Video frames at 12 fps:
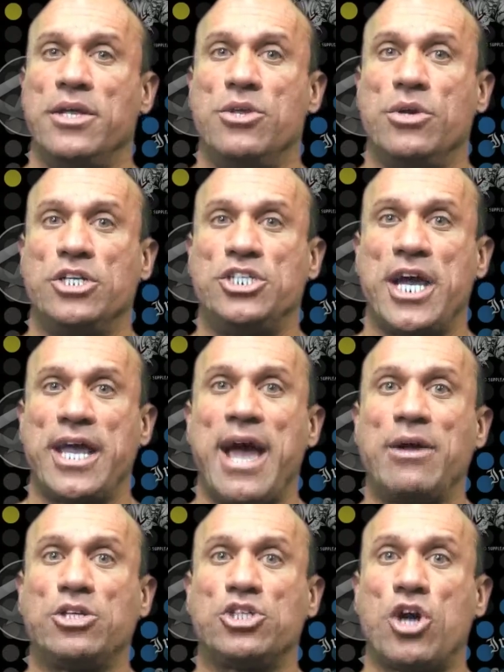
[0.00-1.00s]
You can check
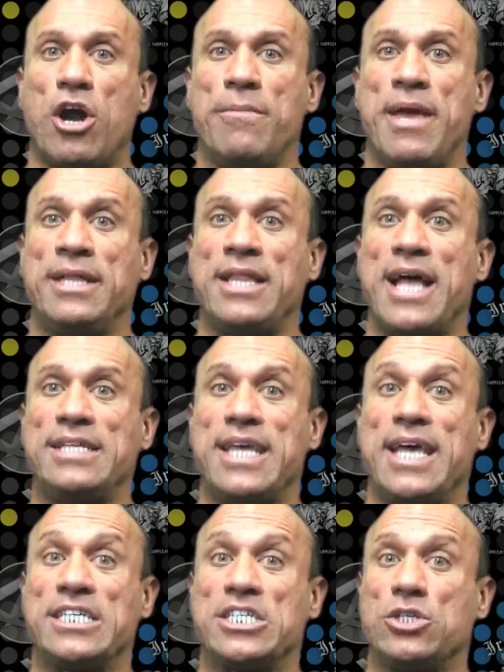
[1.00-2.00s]
out Charmaine Lett's
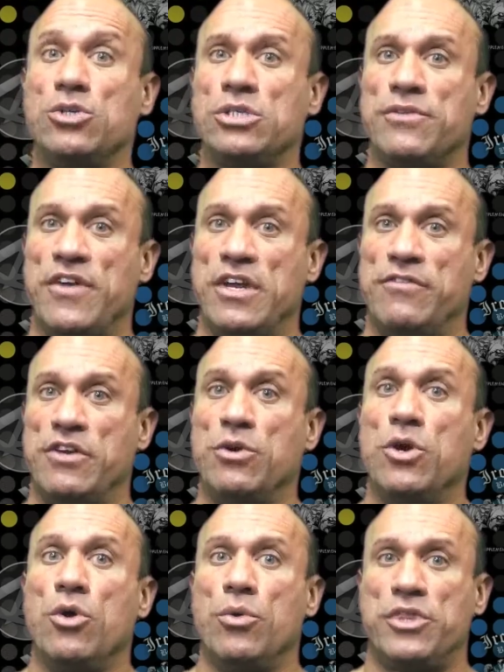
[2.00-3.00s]
exclusive interview
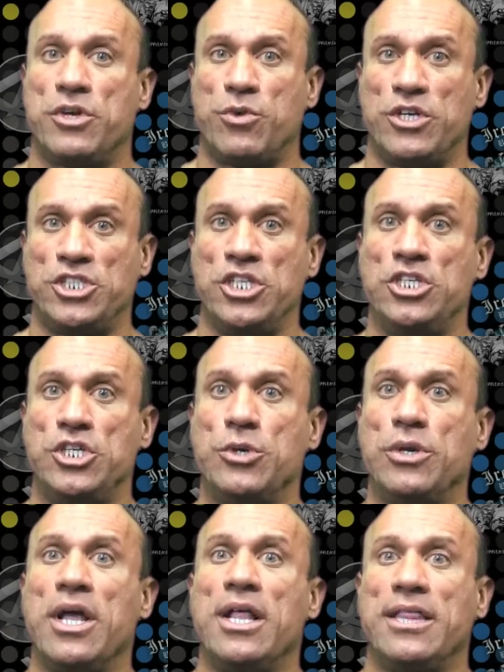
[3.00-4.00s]
with Christian
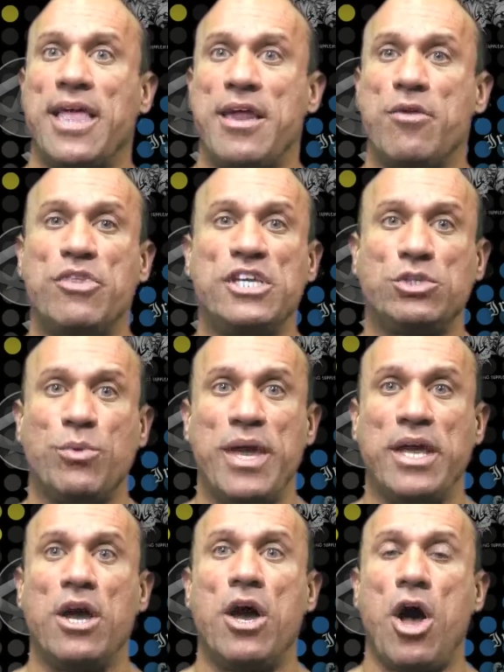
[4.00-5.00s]
Duke later this
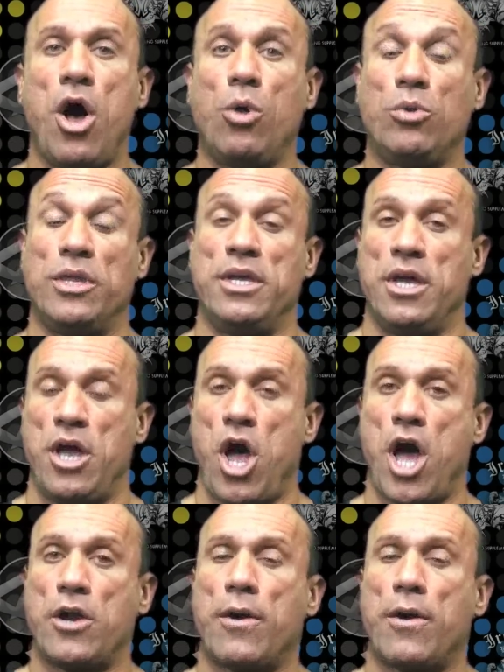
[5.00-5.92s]
week only on